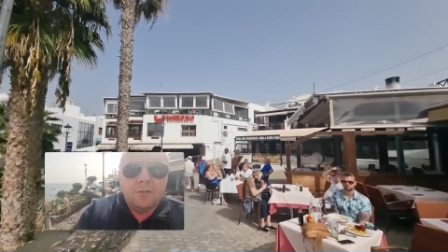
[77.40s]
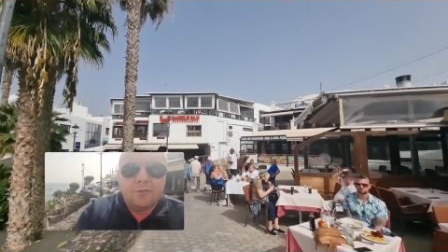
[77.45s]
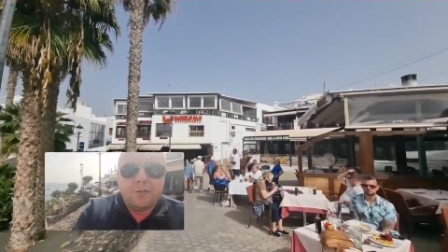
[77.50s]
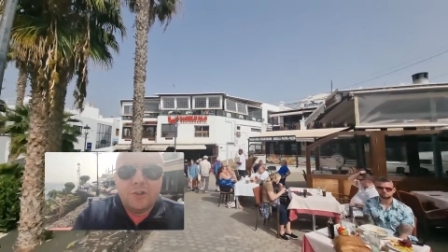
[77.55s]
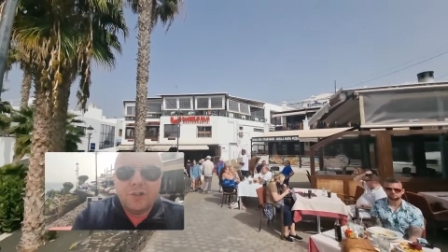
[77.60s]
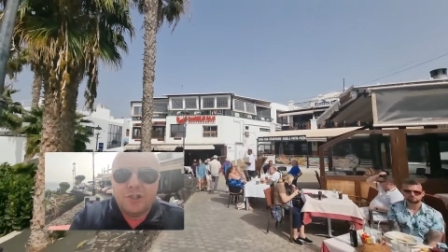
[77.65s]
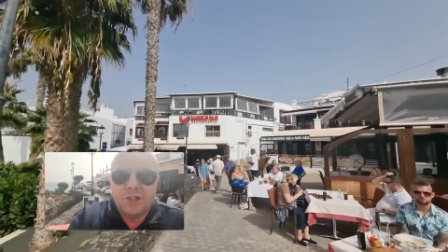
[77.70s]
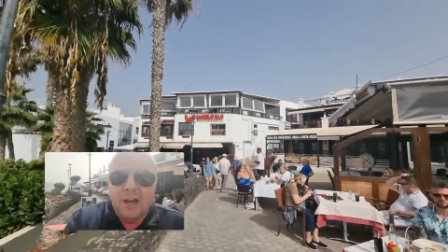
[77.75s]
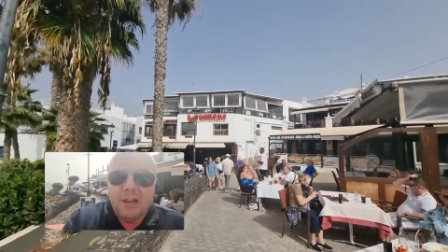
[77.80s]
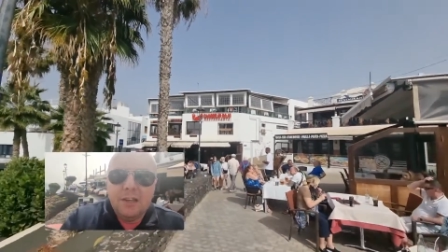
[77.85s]

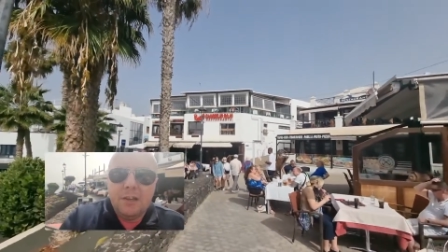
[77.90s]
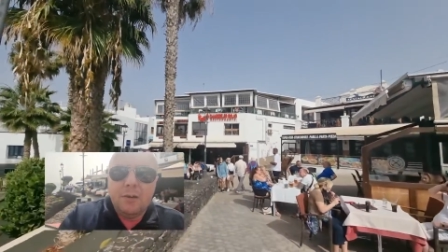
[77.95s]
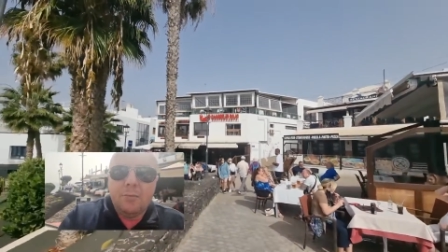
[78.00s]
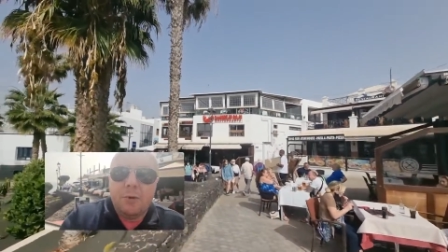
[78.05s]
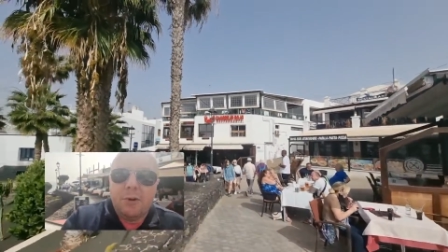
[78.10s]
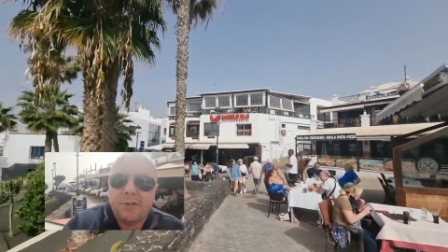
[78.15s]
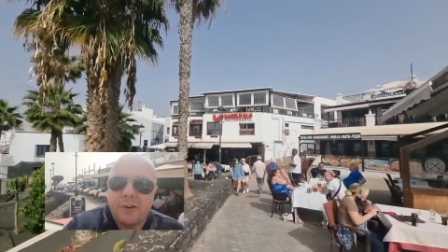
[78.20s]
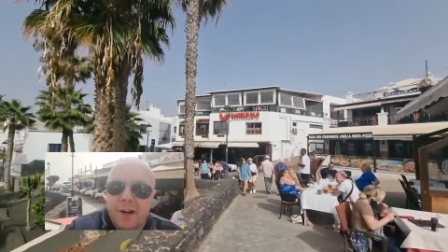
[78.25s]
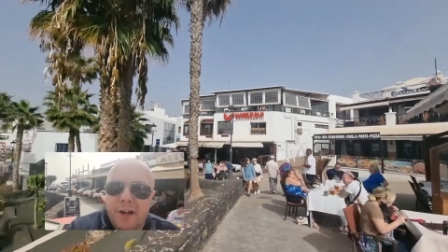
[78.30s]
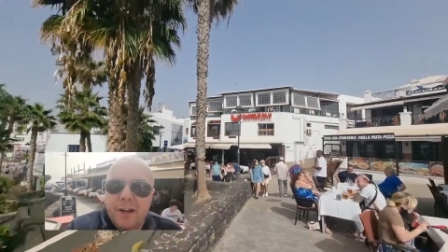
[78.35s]
For a
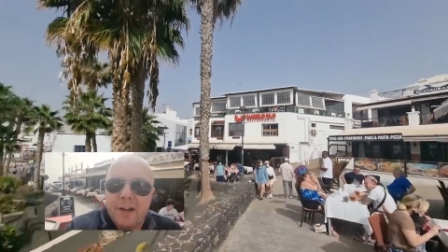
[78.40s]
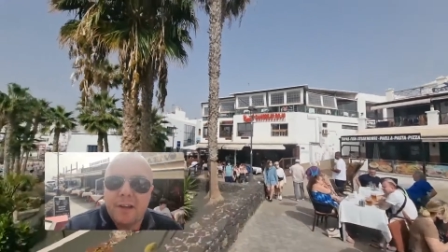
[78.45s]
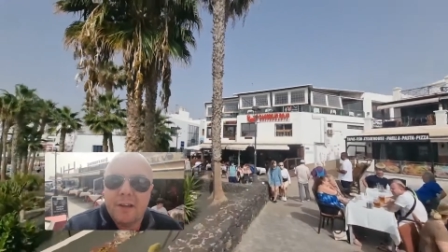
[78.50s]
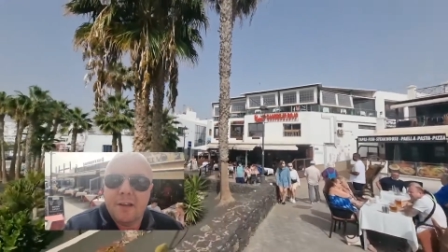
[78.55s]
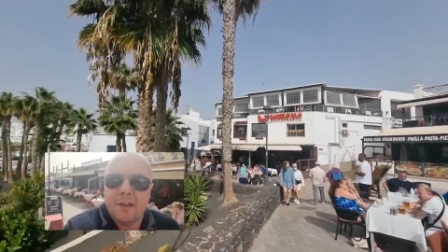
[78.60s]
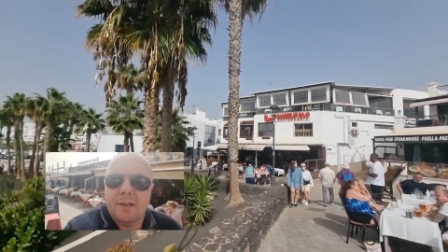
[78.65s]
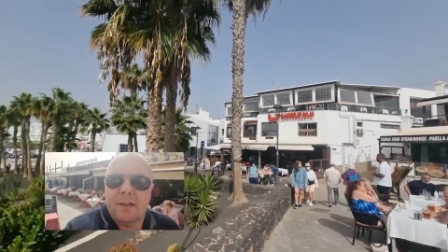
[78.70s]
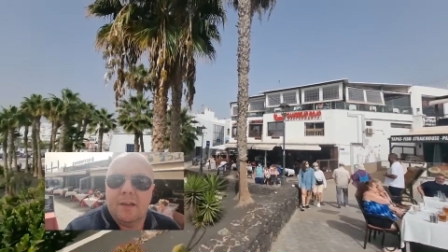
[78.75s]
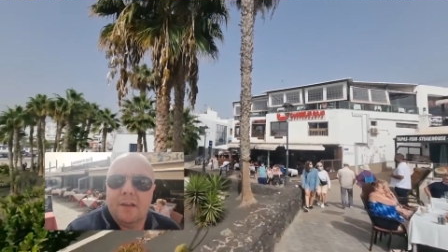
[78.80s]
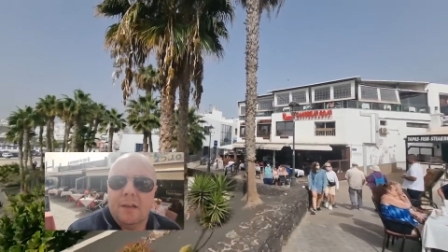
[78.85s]
January,
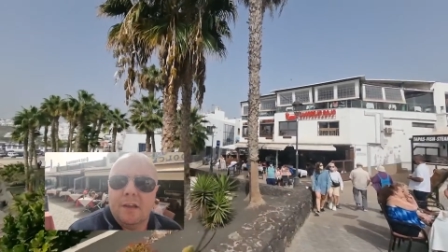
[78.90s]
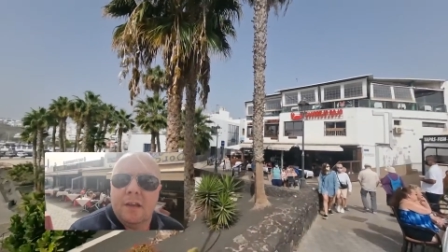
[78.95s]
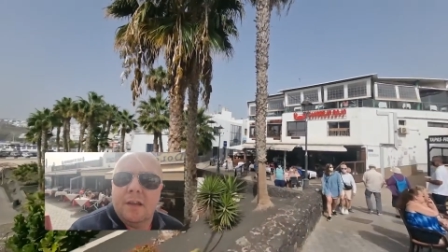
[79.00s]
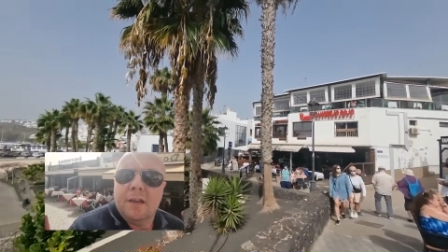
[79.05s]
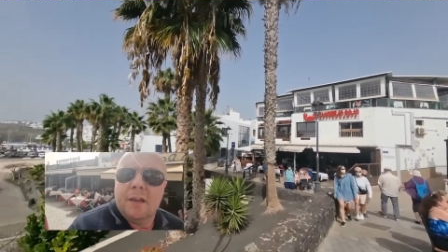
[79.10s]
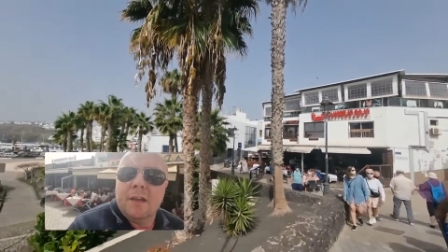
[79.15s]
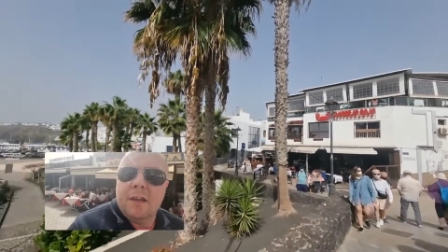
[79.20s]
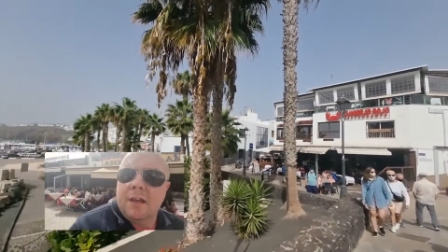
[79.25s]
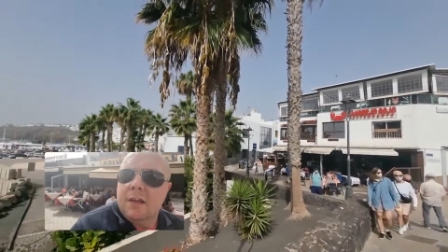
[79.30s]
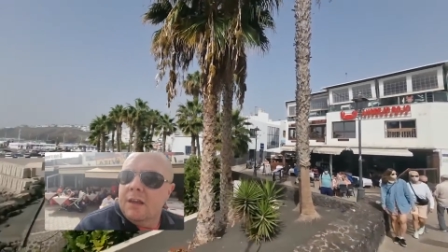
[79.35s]

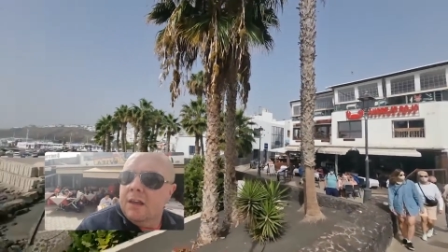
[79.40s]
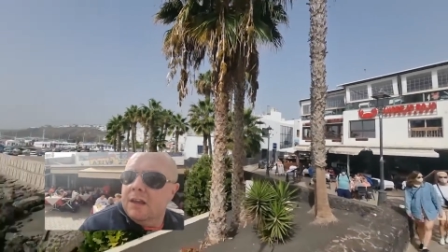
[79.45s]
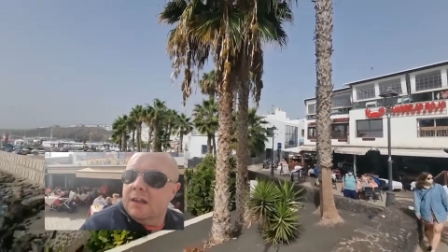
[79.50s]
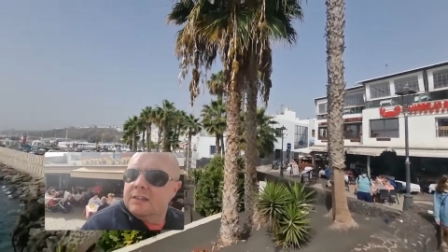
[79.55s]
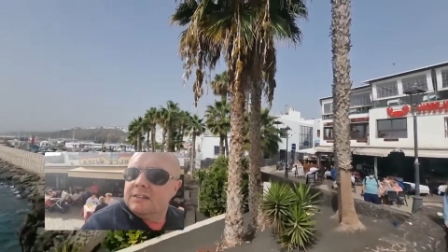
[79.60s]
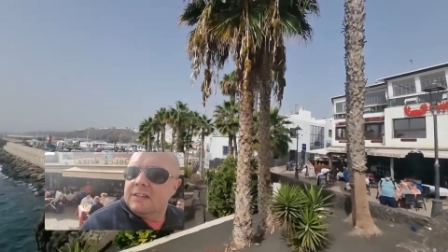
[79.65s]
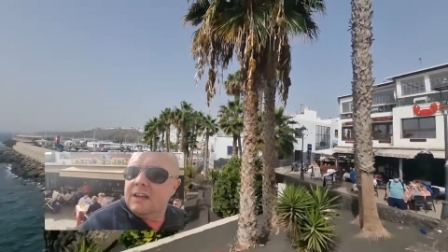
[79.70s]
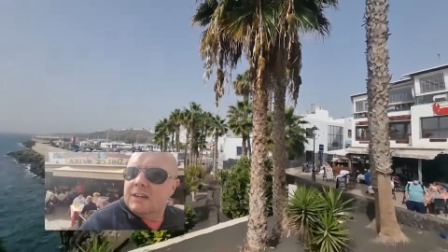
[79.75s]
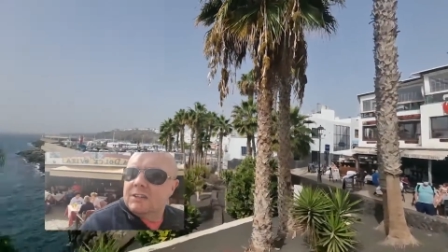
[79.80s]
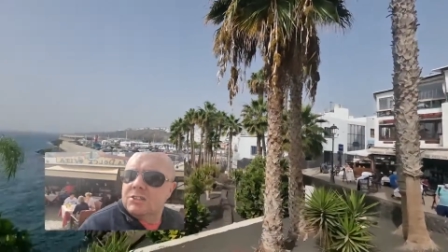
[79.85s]

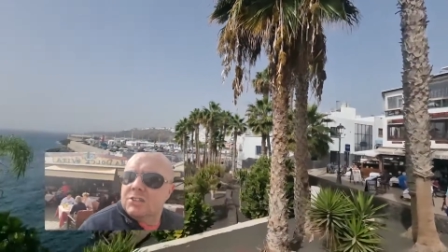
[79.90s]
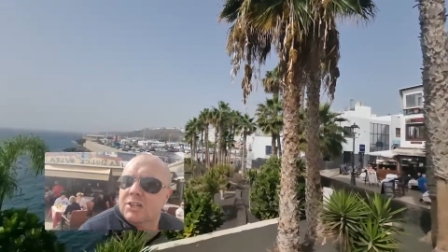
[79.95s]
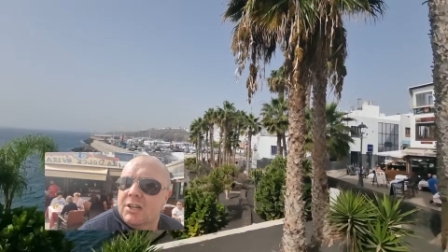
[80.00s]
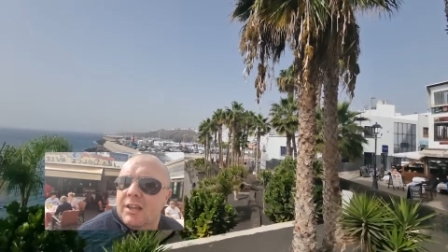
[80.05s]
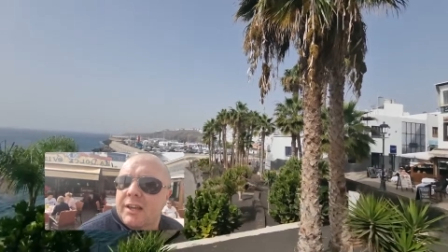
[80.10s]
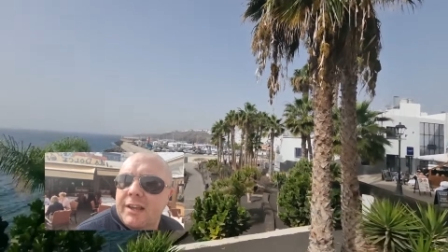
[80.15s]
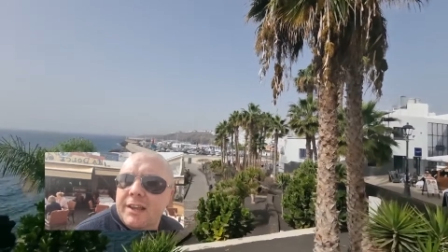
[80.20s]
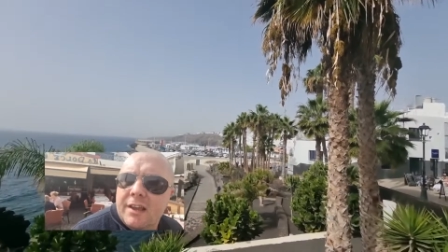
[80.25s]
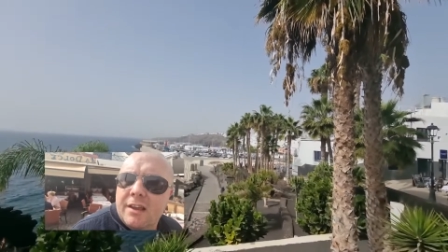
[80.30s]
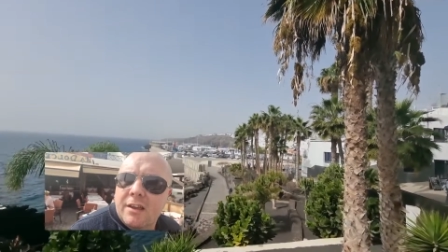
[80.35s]
it's
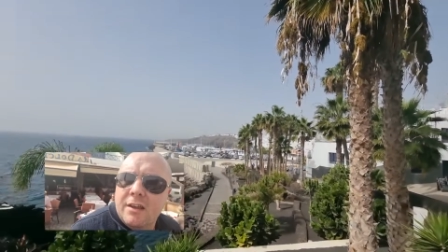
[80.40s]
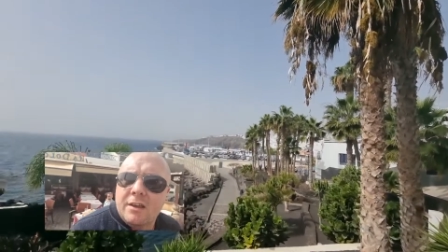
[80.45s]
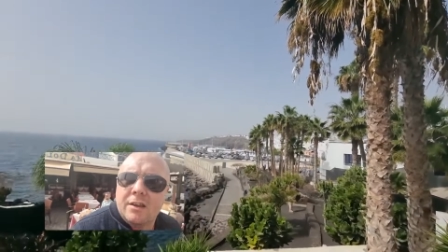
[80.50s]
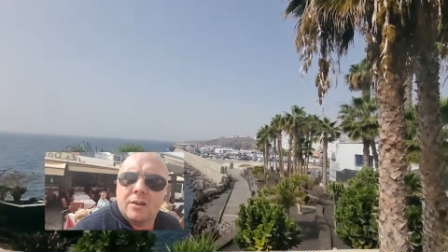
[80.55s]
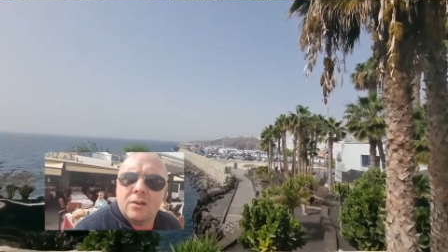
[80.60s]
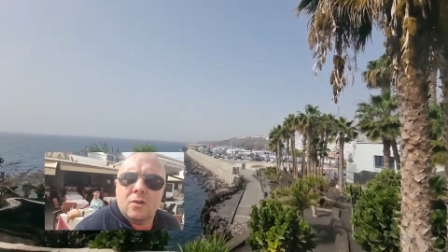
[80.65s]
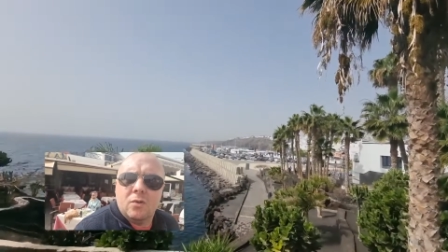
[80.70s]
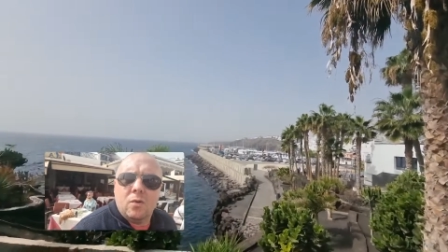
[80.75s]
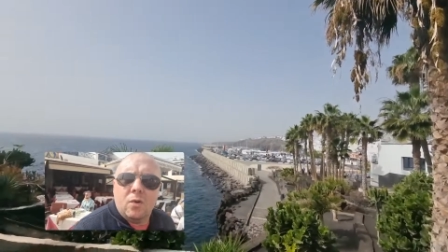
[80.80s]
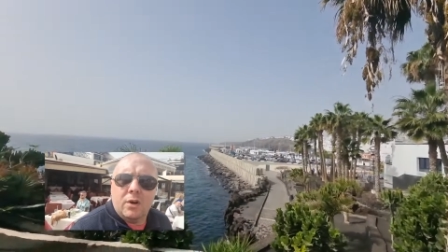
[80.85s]
actually
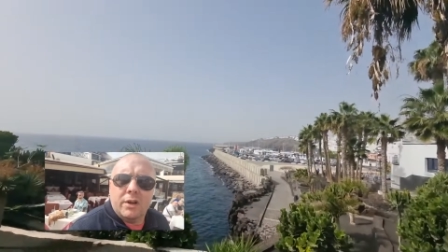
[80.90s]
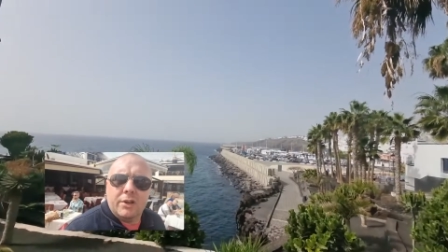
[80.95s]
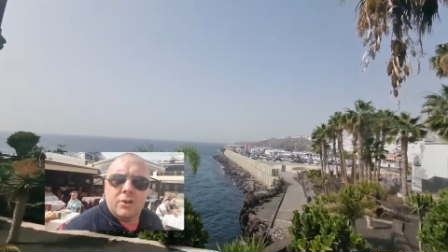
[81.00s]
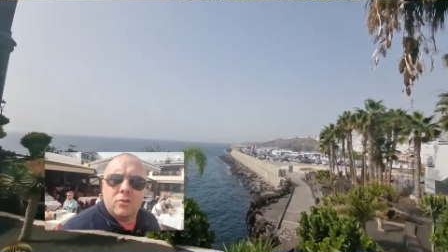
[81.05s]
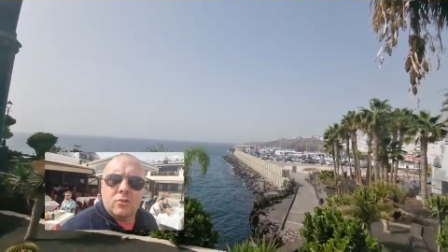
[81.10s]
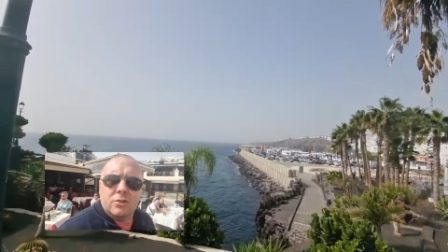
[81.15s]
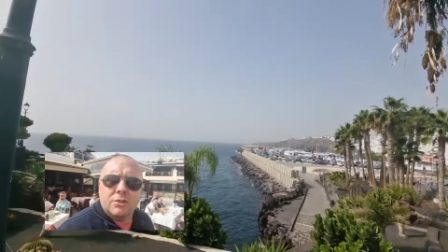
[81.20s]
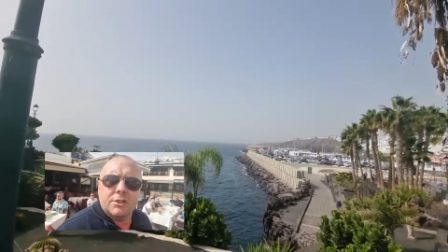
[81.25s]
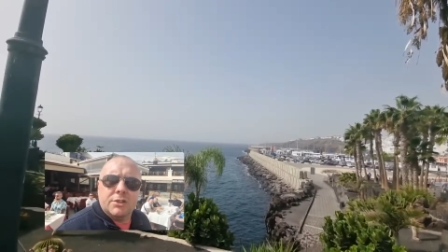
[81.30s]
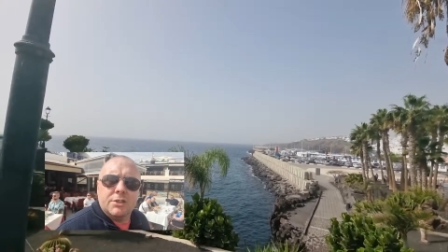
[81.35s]
quite
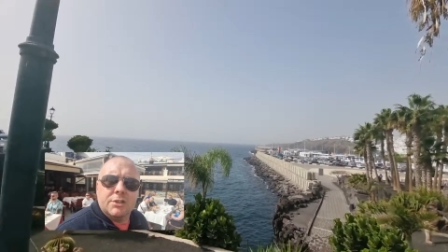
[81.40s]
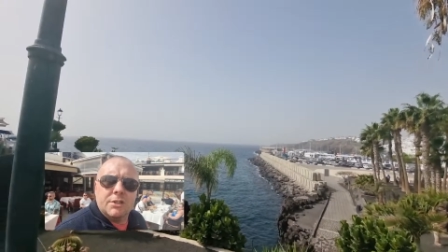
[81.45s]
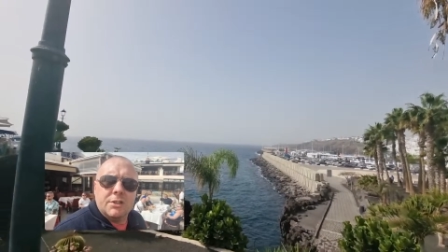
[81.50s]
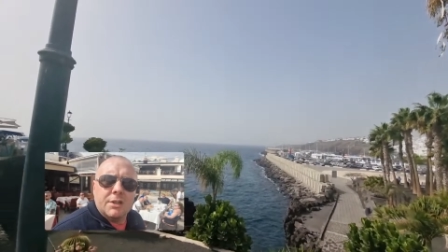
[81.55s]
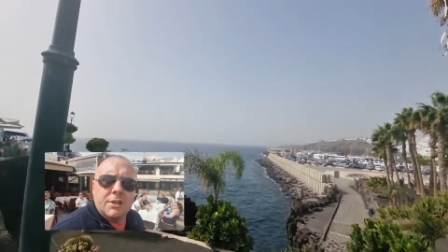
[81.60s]
good.